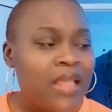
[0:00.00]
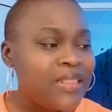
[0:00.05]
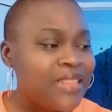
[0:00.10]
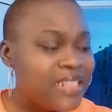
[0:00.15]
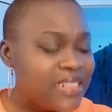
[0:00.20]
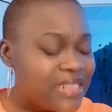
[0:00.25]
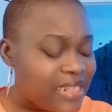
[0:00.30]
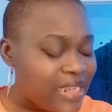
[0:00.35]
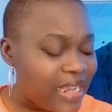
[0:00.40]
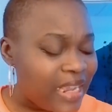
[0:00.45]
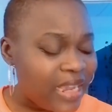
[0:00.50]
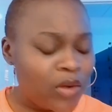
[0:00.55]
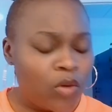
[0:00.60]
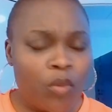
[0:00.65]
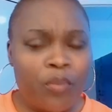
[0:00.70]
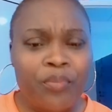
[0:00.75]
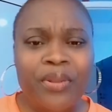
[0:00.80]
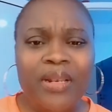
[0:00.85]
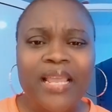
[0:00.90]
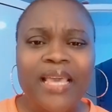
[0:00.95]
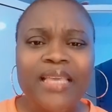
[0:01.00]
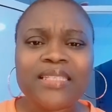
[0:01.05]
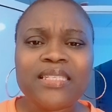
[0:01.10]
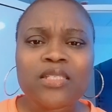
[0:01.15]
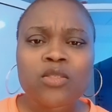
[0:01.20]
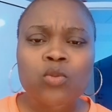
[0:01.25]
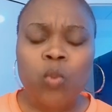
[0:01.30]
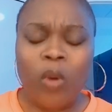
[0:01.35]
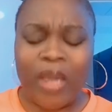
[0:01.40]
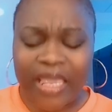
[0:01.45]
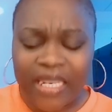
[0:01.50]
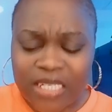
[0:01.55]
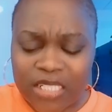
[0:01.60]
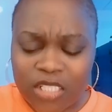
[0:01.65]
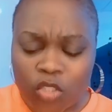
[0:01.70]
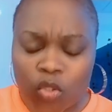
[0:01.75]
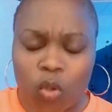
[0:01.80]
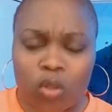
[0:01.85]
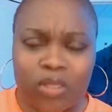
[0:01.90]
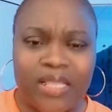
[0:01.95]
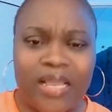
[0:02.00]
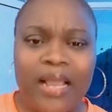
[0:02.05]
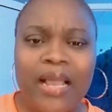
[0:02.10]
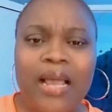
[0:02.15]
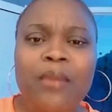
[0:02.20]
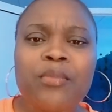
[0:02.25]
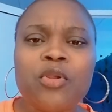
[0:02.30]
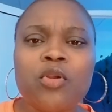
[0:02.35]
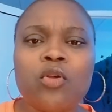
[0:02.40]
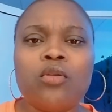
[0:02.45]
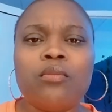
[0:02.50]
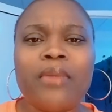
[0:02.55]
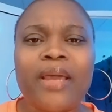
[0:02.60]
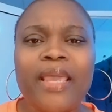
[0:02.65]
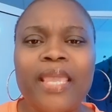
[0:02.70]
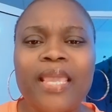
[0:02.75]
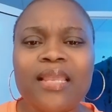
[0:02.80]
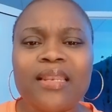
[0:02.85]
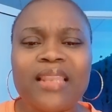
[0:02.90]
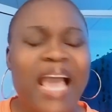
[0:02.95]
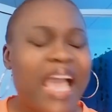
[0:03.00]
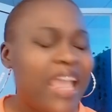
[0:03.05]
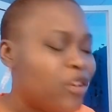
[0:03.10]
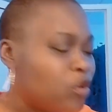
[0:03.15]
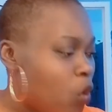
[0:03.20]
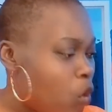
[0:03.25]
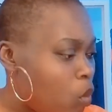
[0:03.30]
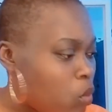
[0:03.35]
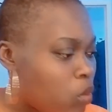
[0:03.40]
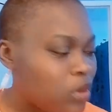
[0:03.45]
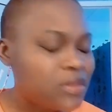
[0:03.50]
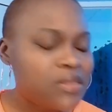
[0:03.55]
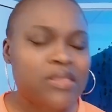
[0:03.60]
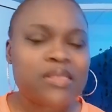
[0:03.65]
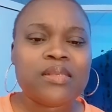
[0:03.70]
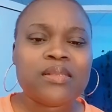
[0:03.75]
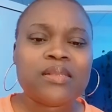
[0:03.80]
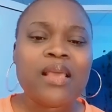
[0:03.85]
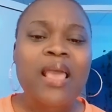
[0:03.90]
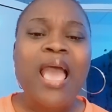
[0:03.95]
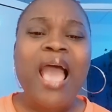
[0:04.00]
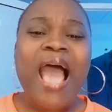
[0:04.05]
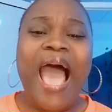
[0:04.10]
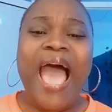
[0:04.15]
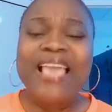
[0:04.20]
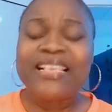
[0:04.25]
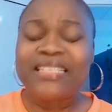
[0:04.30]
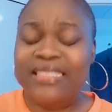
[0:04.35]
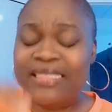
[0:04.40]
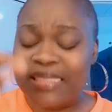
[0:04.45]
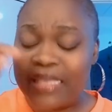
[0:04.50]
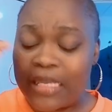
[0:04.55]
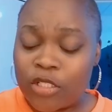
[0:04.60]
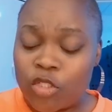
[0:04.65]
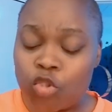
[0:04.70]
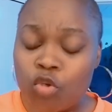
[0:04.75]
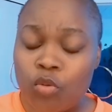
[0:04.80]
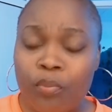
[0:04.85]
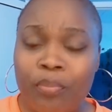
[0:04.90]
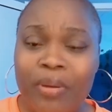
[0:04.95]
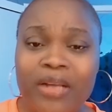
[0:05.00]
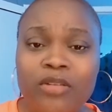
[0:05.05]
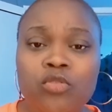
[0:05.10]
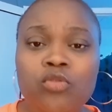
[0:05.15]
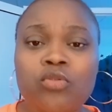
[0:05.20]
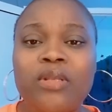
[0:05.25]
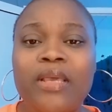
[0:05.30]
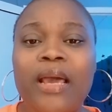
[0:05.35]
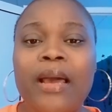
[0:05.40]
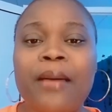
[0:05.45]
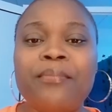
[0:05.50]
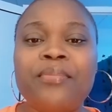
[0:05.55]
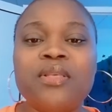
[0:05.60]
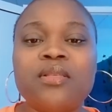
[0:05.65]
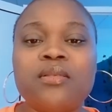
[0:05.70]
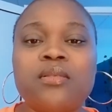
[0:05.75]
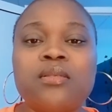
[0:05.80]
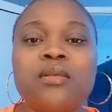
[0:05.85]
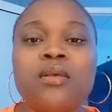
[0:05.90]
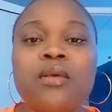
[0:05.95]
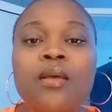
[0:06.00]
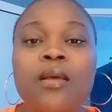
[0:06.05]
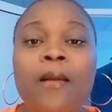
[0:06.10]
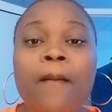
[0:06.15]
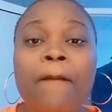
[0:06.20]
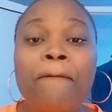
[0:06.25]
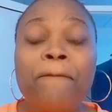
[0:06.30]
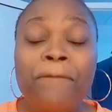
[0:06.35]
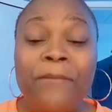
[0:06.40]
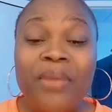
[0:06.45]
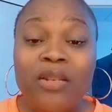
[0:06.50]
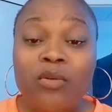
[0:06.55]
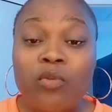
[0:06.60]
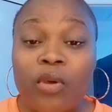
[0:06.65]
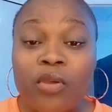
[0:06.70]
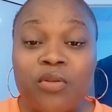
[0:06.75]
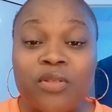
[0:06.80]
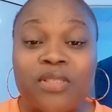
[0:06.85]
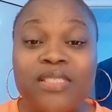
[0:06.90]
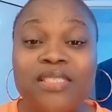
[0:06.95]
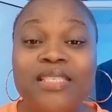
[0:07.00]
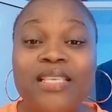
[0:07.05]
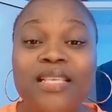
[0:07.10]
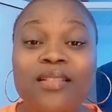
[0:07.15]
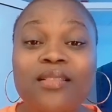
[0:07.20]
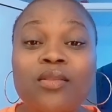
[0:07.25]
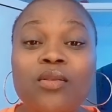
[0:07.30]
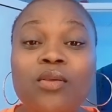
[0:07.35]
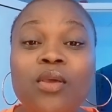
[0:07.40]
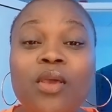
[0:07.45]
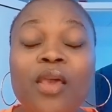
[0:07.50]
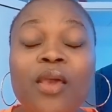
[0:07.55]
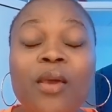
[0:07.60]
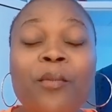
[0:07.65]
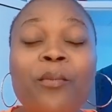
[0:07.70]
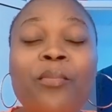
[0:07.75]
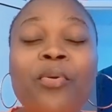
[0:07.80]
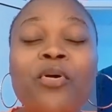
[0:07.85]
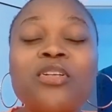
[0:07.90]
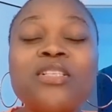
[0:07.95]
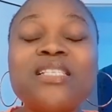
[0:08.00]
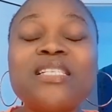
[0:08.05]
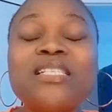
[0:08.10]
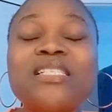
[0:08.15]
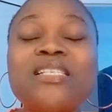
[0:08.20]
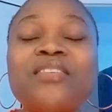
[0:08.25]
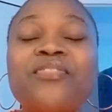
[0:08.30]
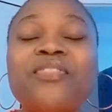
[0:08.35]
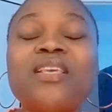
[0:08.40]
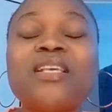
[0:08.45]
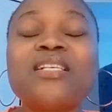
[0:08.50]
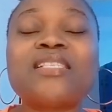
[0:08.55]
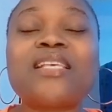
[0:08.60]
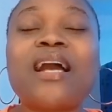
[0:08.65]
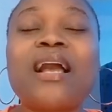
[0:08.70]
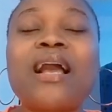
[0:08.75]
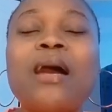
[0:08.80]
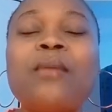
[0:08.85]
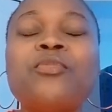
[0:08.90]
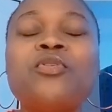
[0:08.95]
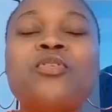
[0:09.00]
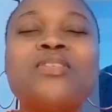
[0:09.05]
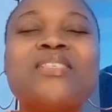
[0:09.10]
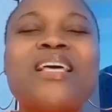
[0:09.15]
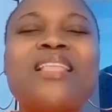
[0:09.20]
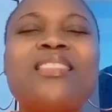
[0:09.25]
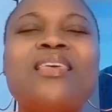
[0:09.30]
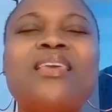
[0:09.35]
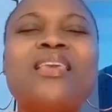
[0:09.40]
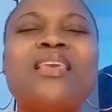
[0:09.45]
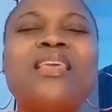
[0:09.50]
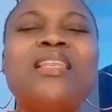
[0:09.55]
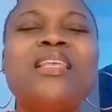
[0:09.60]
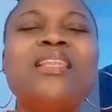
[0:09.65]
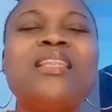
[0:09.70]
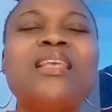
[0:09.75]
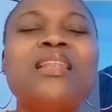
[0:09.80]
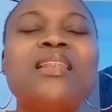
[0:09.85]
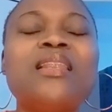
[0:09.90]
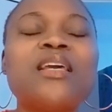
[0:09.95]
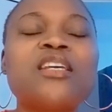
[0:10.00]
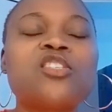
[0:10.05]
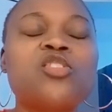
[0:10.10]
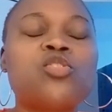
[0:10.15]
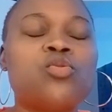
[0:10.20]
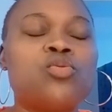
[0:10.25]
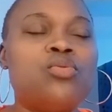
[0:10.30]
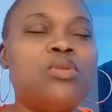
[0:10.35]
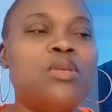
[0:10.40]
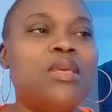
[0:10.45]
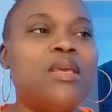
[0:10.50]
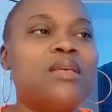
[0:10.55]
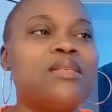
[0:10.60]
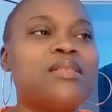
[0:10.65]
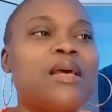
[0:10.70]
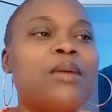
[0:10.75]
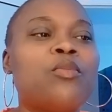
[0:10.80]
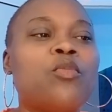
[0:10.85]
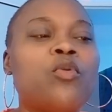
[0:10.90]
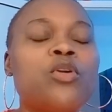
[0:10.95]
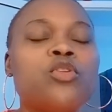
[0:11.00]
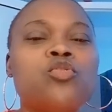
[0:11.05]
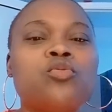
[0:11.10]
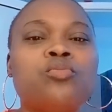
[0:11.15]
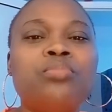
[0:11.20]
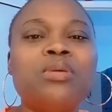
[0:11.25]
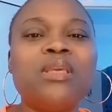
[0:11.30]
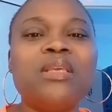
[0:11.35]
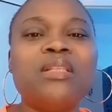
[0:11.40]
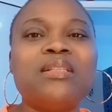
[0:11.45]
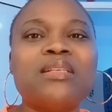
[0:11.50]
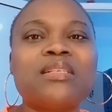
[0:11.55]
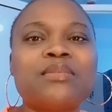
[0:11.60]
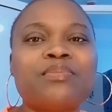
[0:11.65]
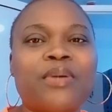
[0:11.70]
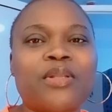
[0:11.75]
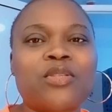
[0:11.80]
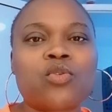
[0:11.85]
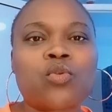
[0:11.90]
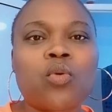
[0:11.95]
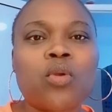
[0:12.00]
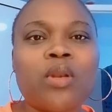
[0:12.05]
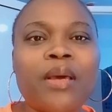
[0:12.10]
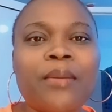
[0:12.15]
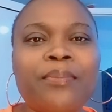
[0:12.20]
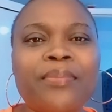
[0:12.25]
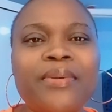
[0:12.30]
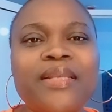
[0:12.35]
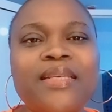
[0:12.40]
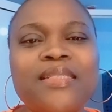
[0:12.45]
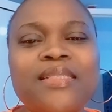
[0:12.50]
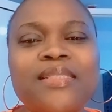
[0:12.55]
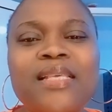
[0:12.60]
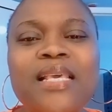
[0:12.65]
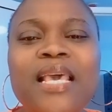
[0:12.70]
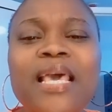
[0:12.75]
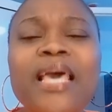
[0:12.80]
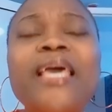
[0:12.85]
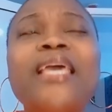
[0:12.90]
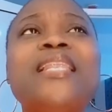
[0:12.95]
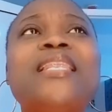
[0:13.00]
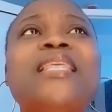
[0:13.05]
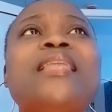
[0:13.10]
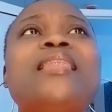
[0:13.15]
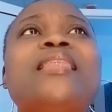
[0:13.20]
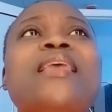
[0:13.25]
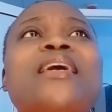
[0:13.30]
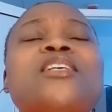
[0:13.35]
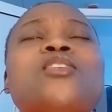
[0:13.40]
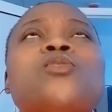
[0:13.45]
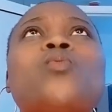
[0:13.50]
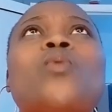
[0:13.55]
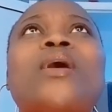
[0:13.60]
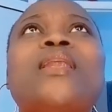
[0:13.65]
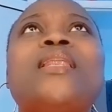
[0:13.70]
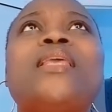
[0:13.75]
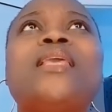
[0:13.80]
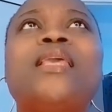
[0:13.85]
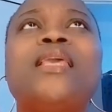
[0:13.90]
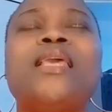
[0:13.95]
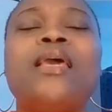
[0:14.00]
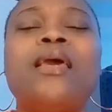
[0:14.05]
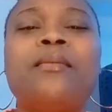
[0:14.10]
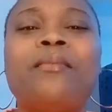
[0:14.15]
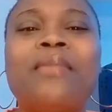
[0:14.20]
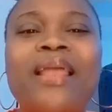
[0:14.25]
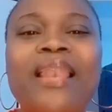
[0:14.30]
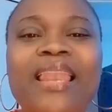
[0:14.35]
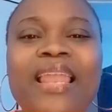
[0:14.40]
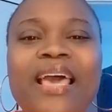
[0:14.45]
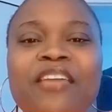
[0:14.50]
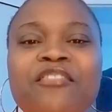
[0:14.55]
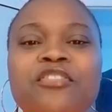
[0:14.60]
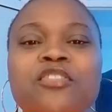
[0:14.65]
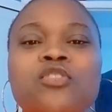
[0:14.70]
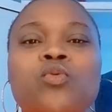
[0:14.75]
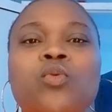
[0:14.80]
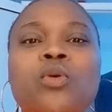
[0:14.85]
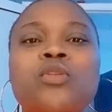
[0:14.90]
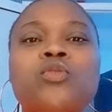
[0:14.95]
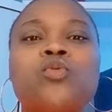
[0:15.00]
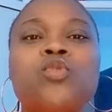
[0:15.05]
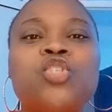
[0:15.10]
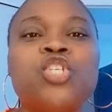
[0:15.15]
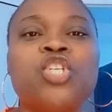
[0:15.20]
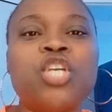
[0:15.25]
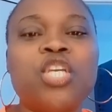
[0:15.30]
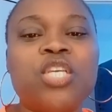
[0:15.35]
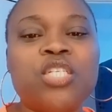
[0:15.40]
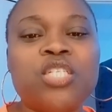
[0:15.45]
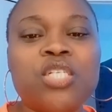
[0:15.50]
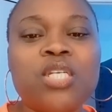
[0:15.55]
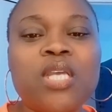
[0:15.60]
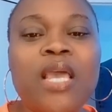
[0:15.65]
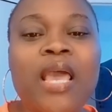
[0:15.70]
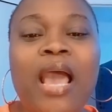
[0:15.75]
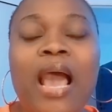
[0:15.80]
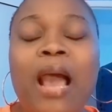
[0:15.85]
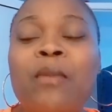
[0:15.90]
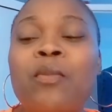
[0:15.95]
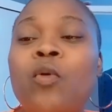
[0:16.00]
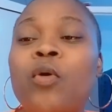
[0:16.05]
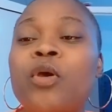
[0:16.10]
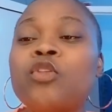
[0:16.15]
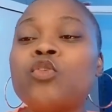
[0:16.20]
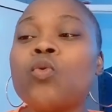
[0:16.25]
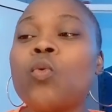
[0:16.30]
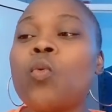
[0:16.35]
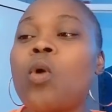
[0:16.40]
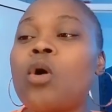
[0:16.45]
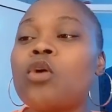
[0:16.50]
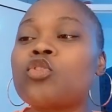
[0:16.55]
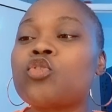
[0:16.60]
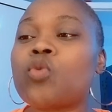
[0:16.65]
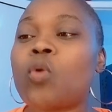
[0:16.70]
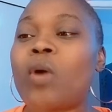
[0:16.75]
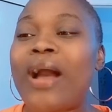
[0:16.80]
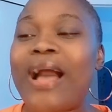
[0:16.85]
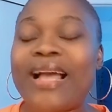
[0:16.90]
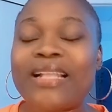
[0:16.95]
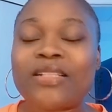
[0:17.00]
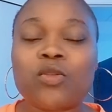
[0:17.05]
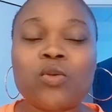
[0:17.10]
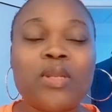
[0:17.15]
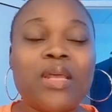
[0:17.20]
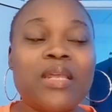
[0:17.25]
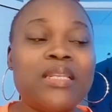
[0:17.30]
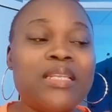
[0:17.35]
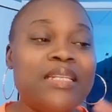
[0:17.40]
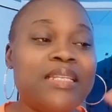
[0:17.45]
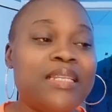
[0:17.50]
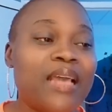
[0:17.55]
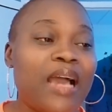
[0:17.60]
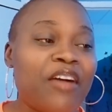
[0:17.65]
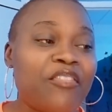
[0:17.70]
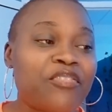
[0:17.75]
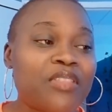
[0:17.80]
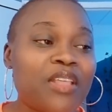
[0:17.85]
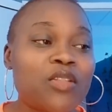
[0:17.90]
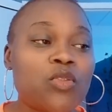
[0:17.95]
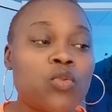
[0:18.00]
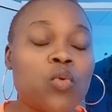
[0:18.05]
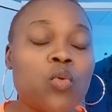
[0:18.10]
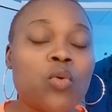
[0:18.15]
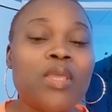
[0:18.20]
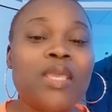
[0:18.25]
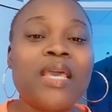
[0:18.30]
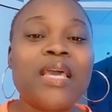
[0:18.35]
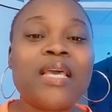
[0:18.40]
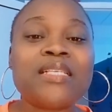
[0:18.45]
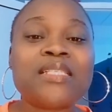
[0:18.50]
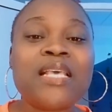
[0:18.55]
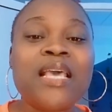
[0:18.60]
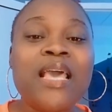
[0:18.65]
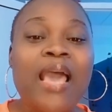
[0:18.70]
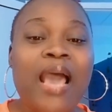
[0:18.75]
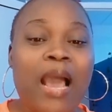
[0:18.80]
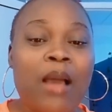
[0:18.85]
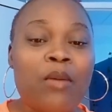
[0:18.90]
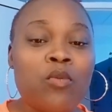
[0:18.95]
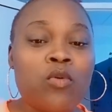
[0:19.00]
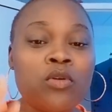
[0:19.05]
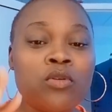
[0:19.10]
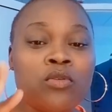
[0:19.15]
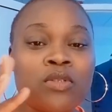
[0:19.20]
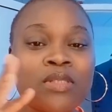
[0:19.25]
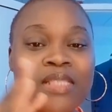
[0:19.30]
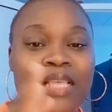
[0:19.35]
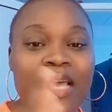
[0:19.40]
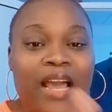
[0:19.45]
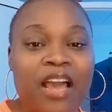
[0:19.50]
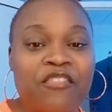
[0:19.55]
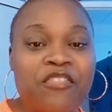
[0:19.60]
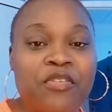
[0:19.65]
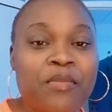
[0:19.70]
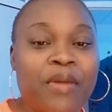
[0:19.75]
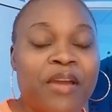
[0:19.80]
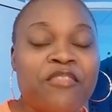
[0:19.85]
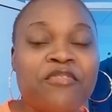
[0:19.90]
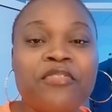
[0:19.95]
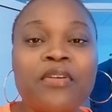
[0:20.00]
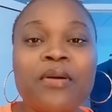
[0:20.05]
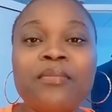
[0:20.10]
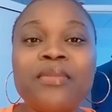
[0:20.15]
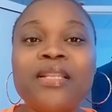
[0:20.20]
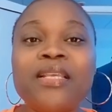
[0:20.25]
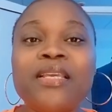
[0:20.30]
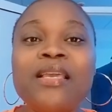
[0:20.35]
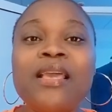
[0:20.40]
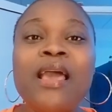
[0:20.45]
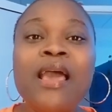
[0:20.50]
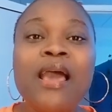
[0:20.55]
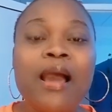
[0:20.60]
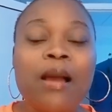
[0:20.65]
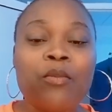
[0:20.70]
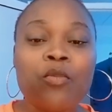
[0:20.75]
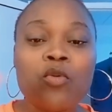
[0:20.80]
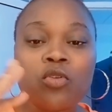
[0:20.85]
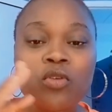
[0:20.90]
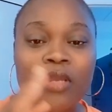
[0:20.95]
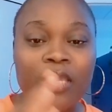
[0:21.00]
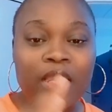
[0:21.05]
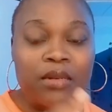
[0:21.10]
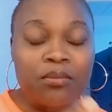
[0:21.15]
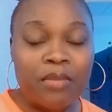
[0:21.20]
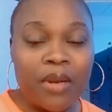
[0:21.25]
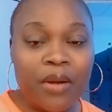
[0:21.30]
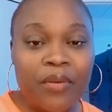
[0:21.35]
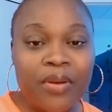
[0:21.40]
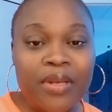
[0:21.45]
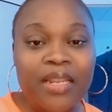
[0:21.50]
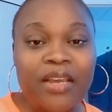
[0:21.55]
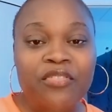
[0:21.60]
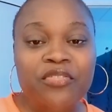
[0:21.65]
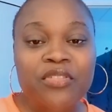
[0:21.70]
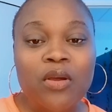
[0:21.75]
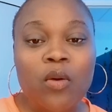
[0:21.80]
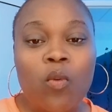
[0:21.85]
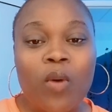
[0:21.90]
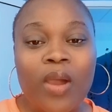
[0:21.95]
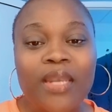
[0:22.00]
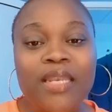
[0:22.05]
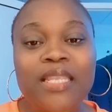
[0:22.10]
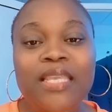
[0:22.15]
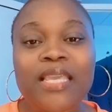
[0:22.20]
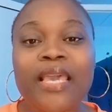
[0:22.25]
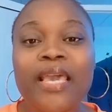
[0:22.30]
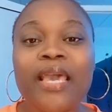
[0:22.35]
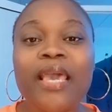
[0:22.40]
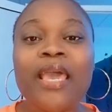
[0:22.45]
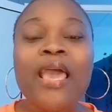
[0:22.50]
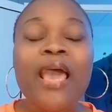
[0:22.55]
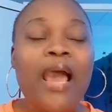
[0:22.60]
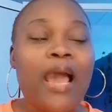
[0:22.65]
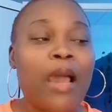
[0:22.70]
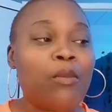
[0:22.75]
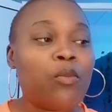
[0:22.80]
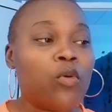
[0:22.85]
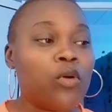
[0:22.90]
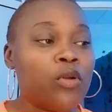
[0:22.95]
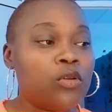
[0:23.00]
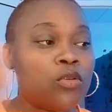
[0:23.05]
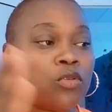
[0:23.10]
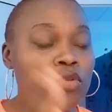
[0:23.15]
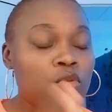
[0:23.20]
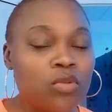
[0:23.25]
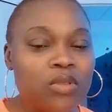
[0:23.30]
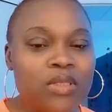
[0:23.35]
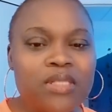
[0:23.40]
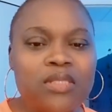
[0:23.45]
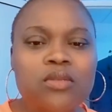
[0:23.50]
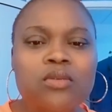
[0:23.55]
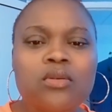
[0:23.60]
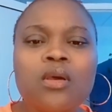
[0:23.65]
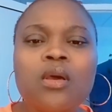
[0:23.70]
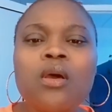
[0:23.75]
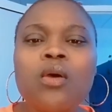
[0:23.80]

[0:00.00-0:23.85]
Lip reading: This thing cannot be like this. Why this thought are coming on my head? I don't want it. I sent you back to the abyss. But where you sit, positive things are coming. You start thinking, in the next 2 years, I'm going to be in this particular place. In the next 1 year, my life is going to change. I'm going to work so hard so that after 2 years, I'm going to start having my family. I'm going to get married after 1 year. I'm going to do this.